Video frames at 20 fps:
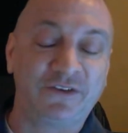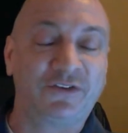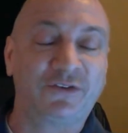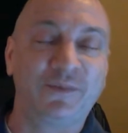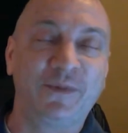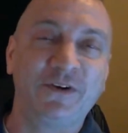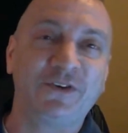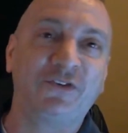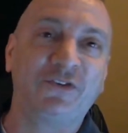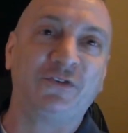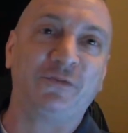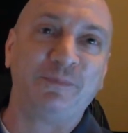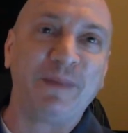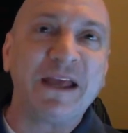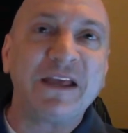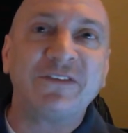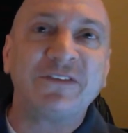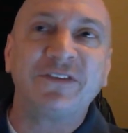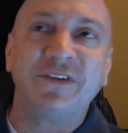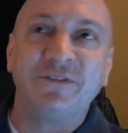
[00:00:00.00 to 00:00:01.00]
so much
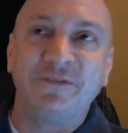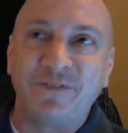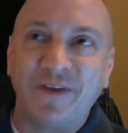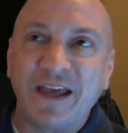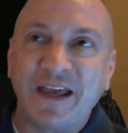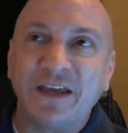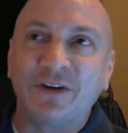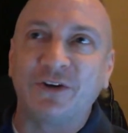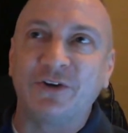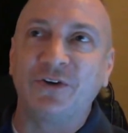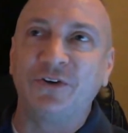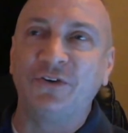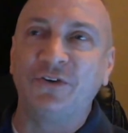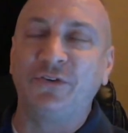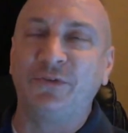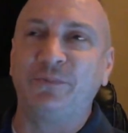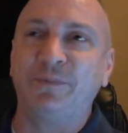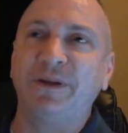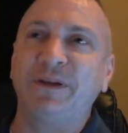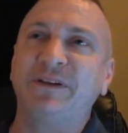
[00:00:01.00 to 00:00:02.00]
Space
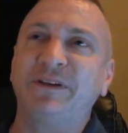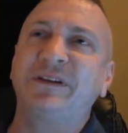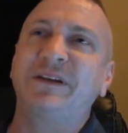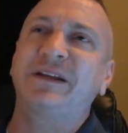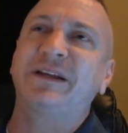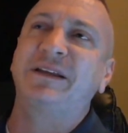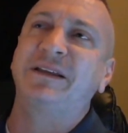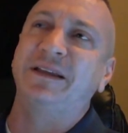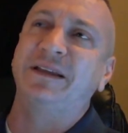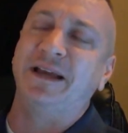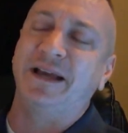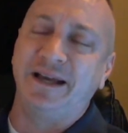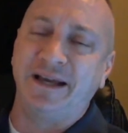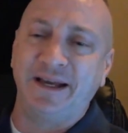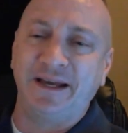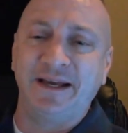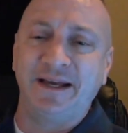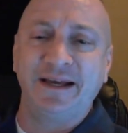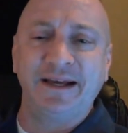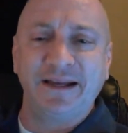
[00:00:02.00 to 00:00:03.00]
Invaders, but
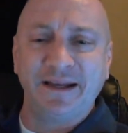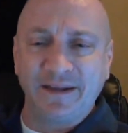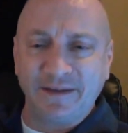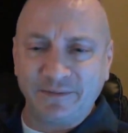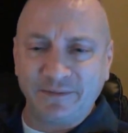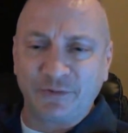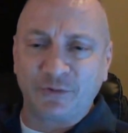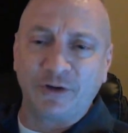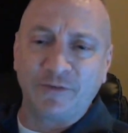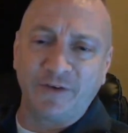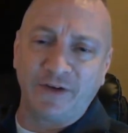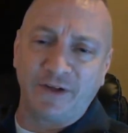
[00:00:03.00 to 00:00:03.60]
sort of